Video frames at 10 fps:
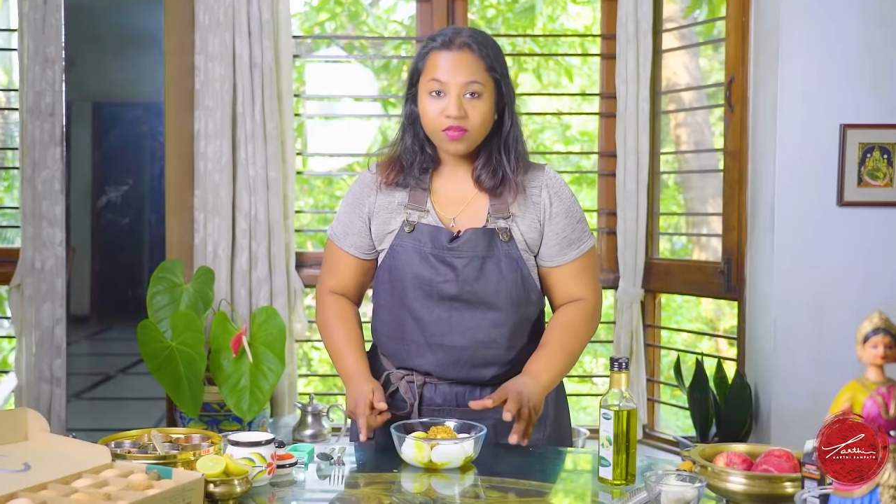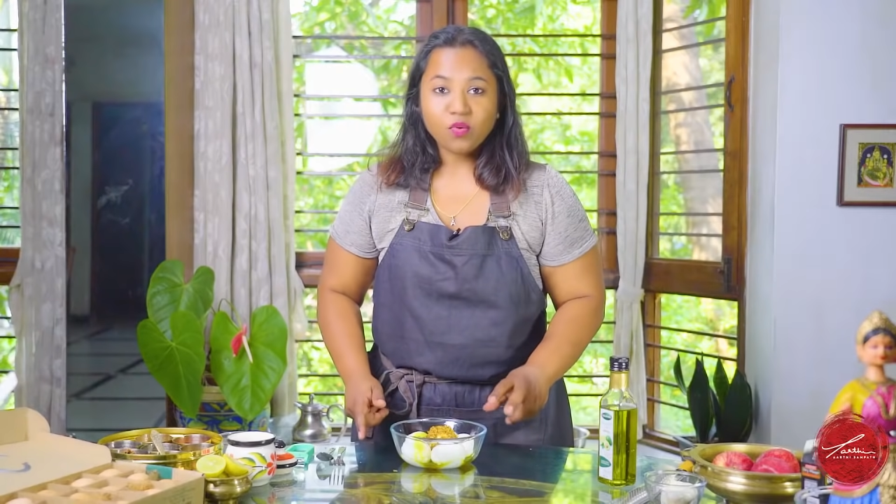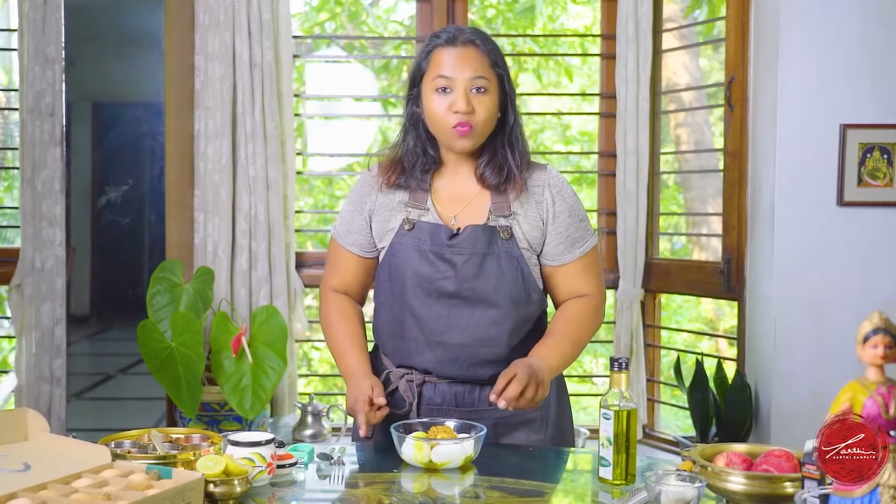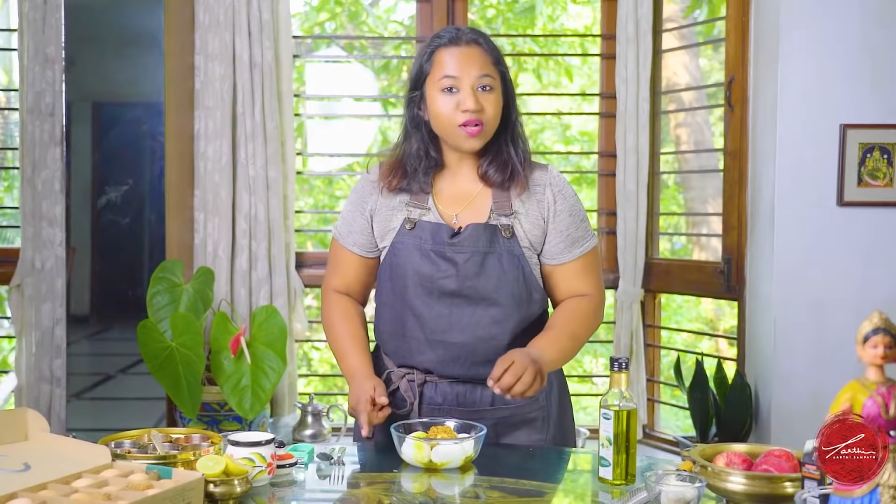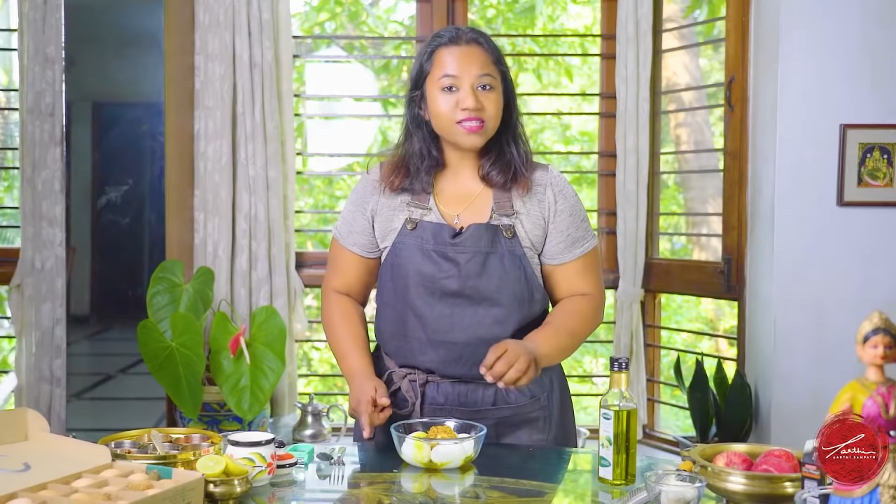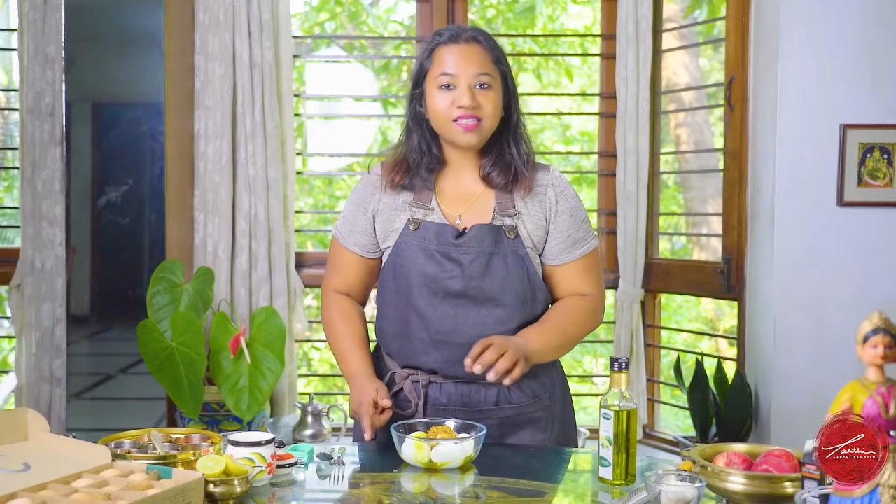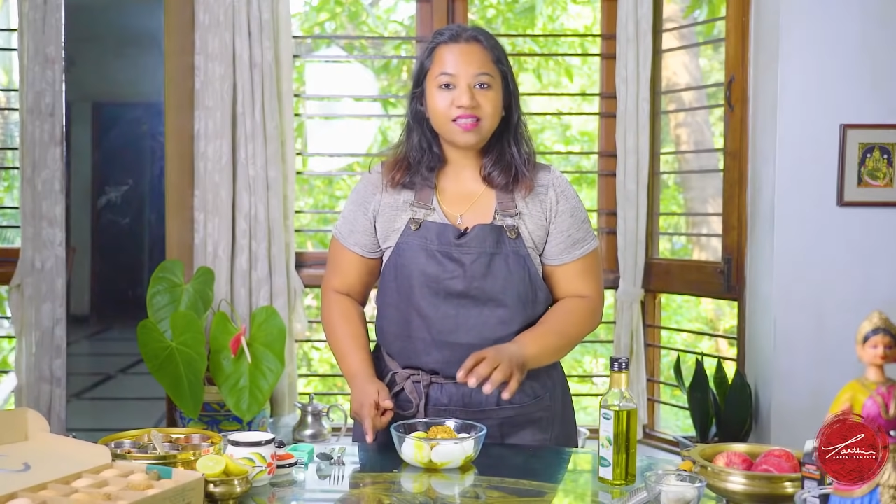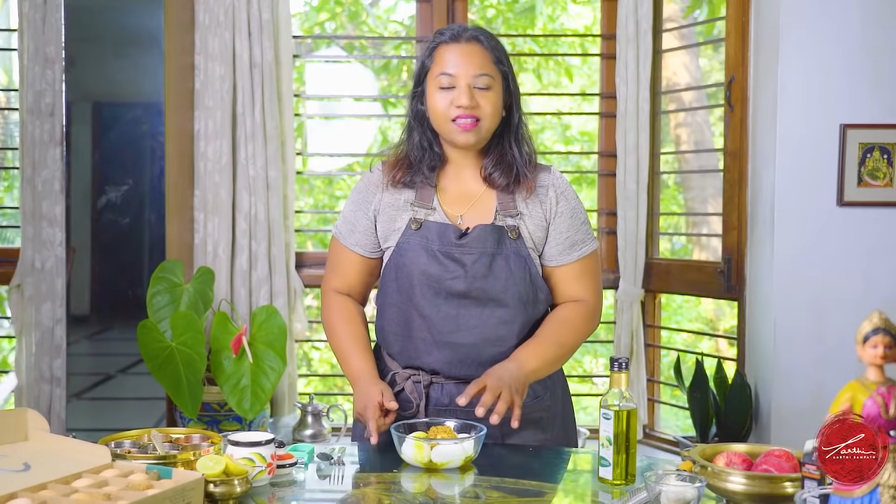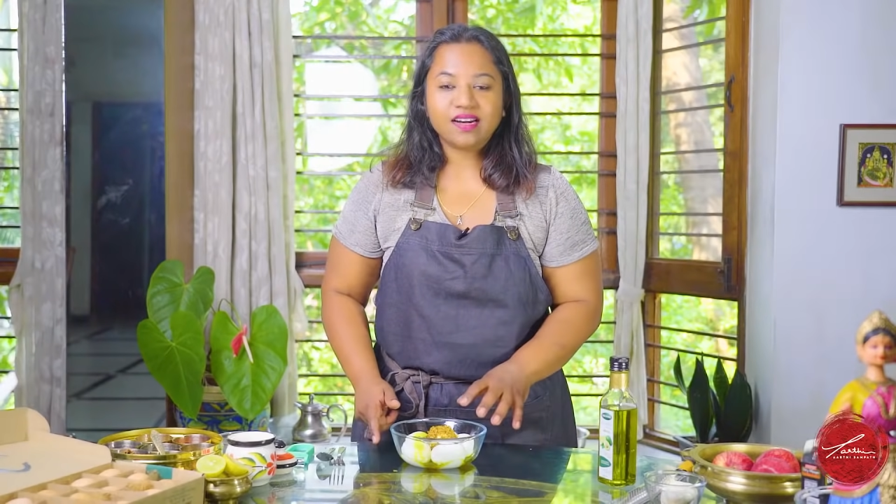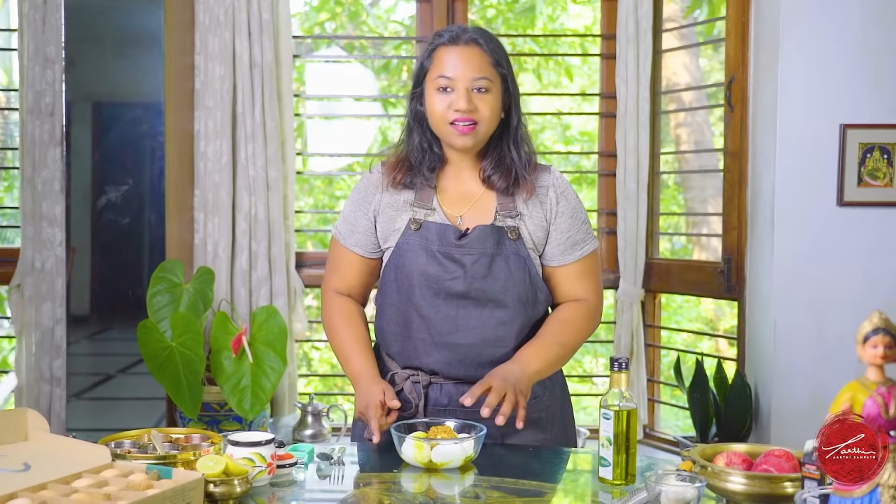Once the
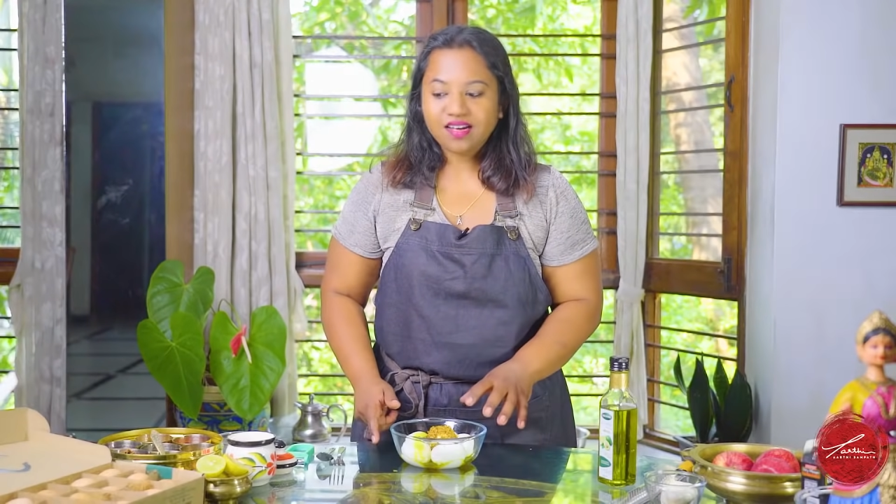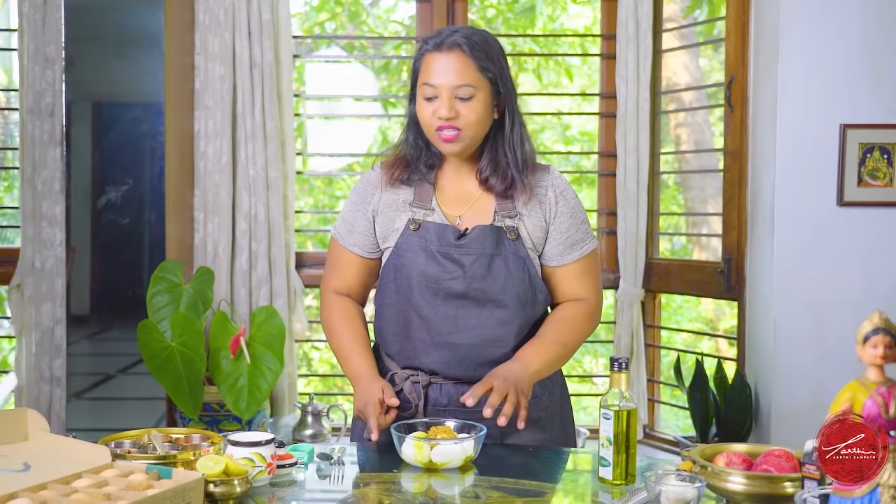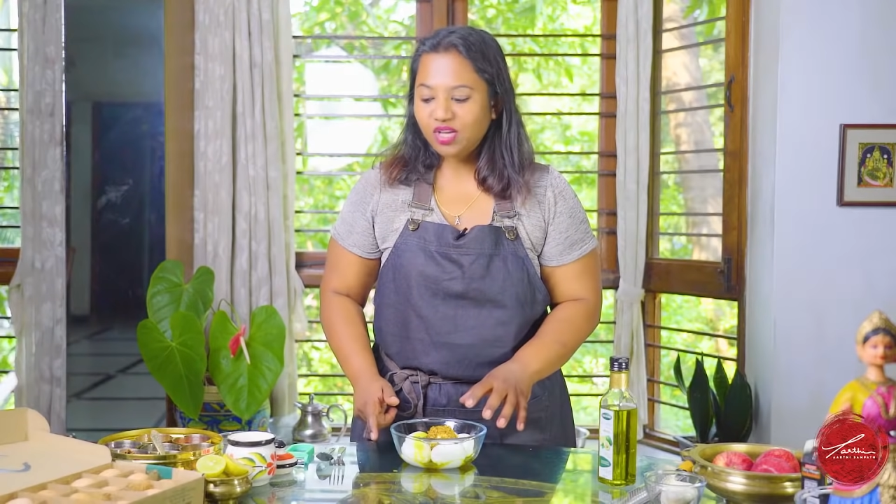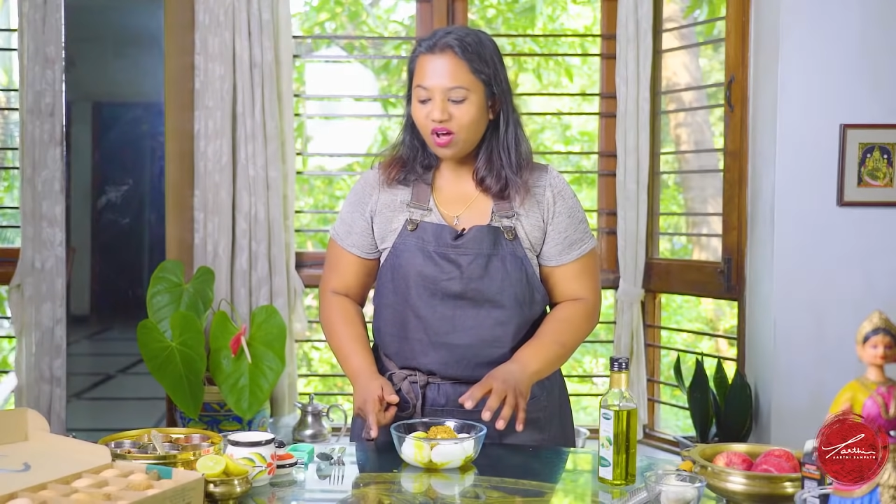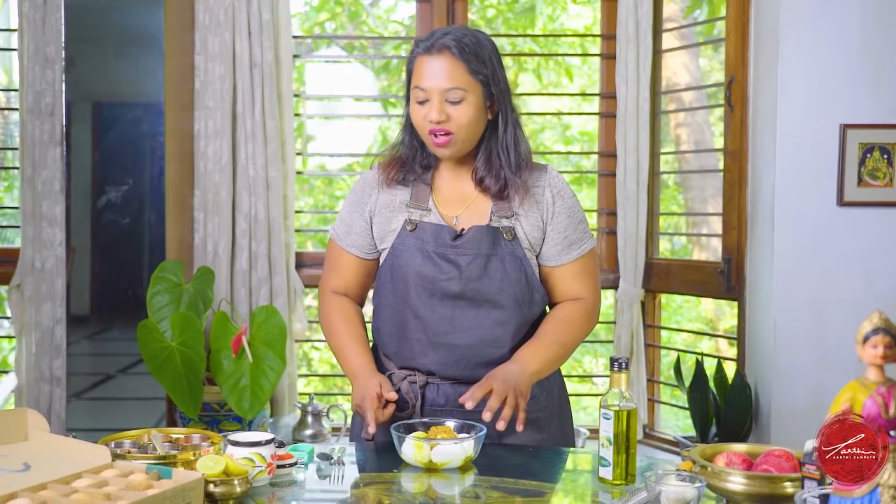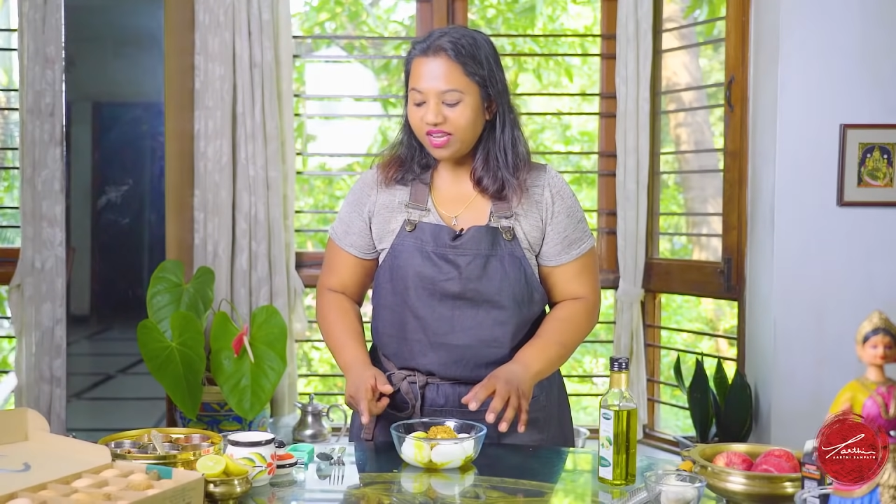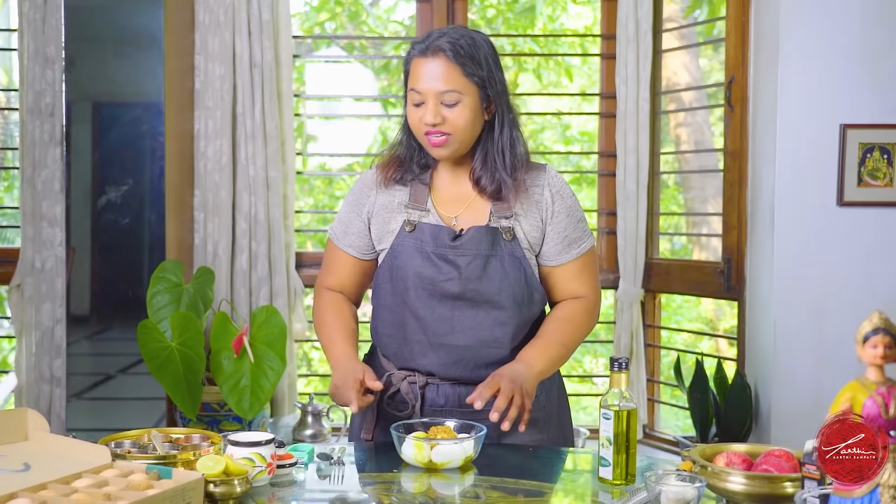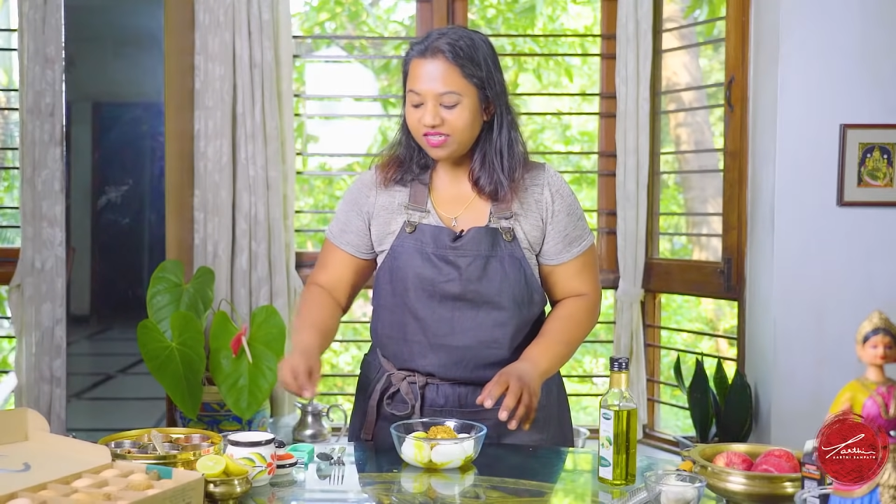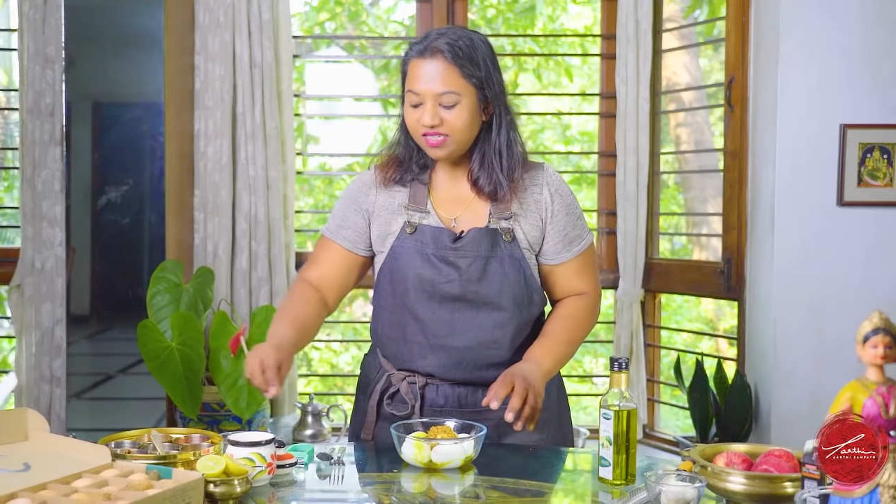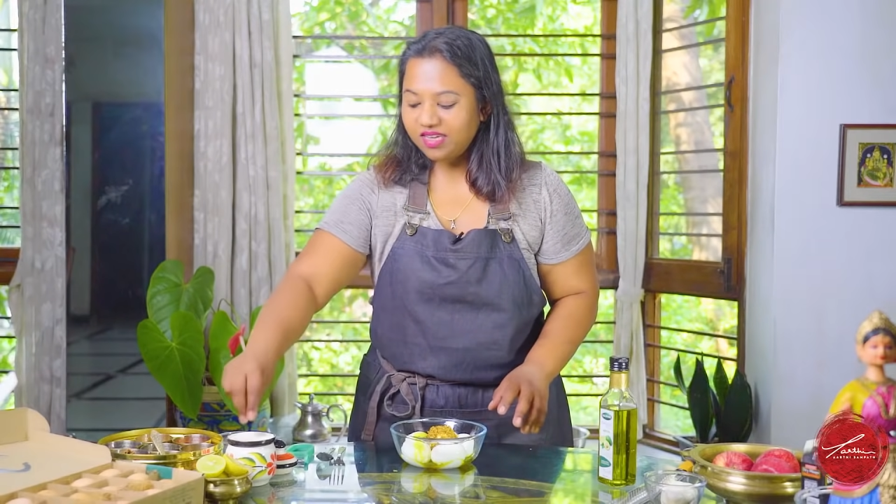is on
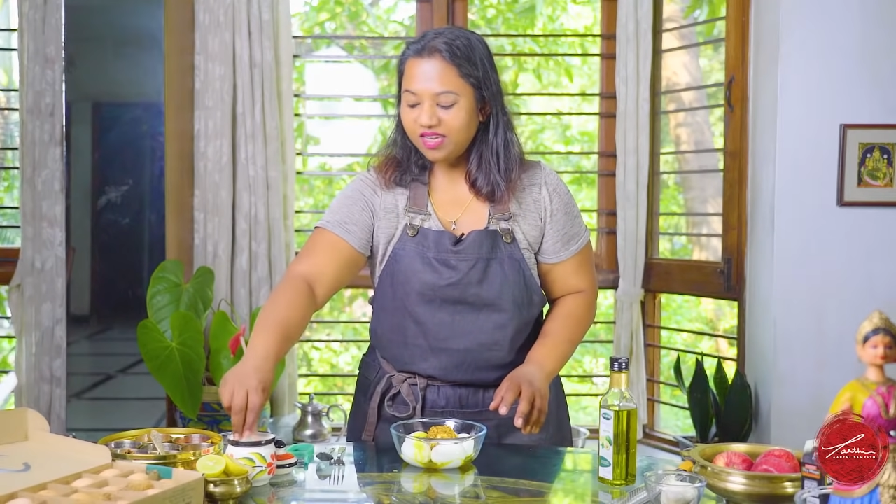it,